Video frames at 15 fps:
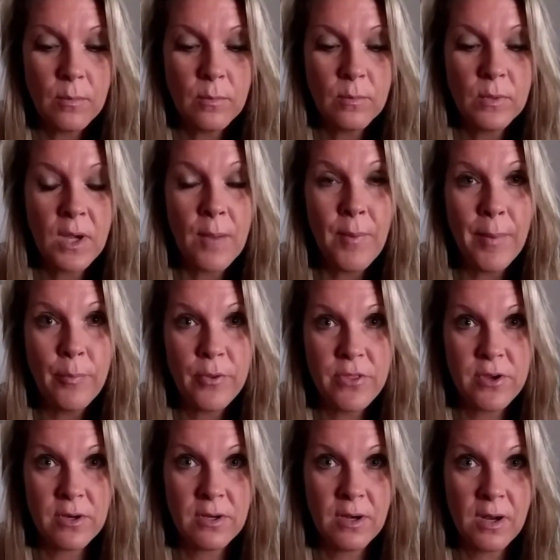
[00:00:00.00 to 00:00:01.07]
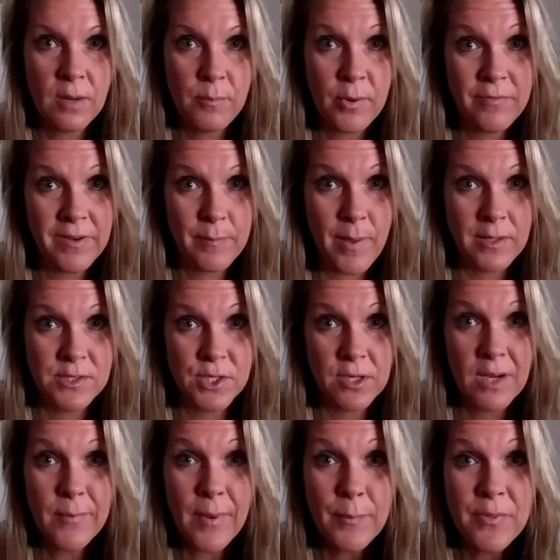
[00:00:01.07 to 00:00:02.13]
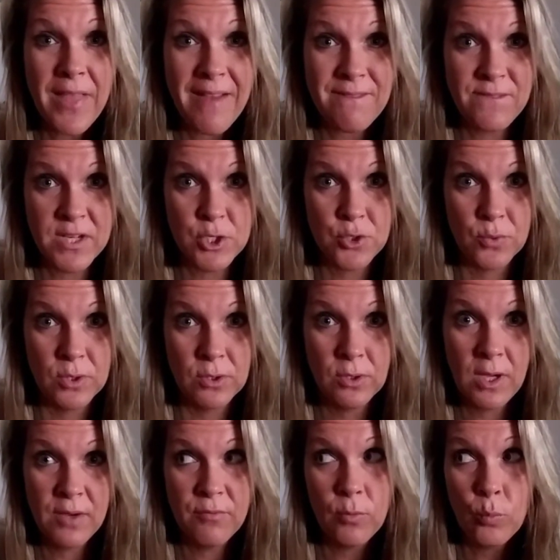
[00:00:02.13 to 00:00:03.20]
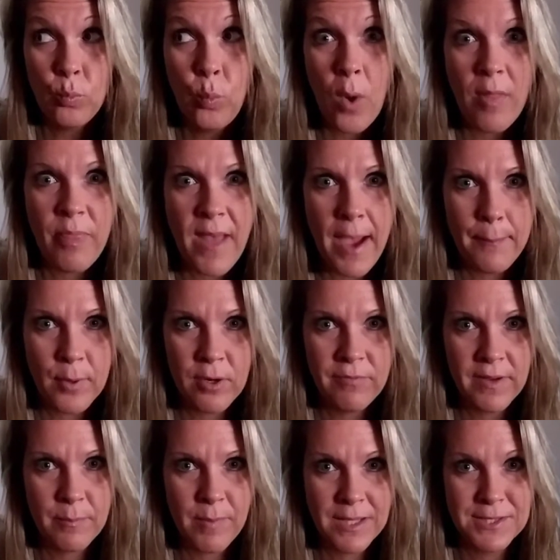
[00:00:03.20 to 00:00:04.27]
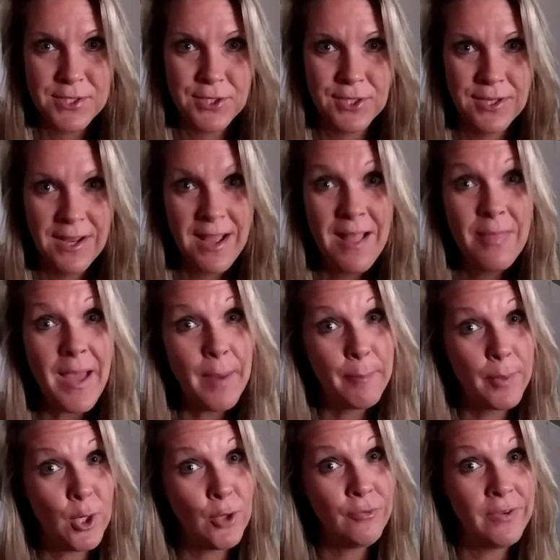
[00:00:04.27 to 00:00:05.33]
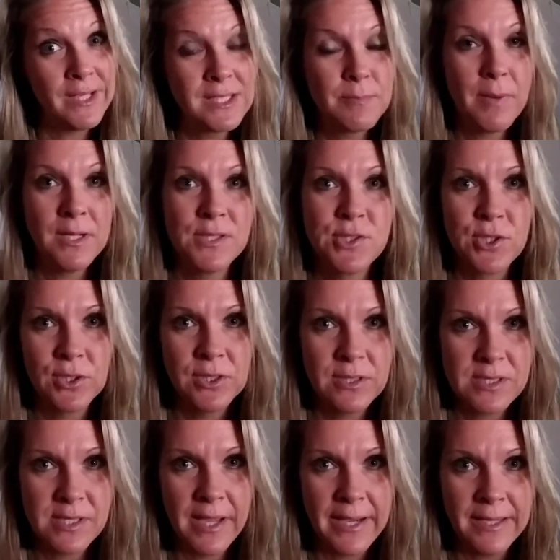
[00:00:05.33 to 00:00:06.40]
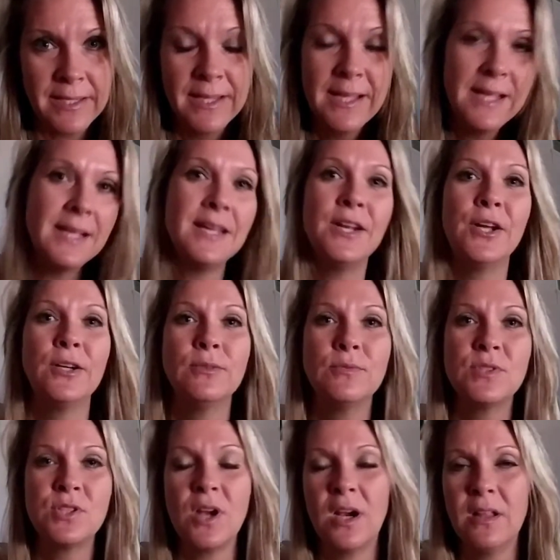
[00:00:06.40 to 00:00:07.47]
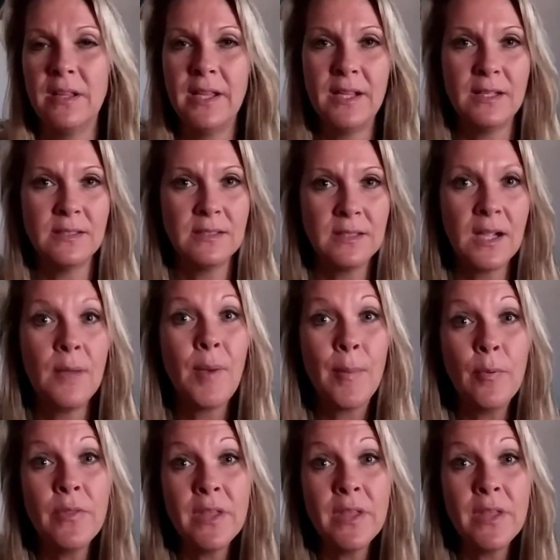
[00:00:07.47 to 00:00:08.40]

come up with your perfect monster. Come up with that visual of what that perfect monster looks like, snarling, and come up with an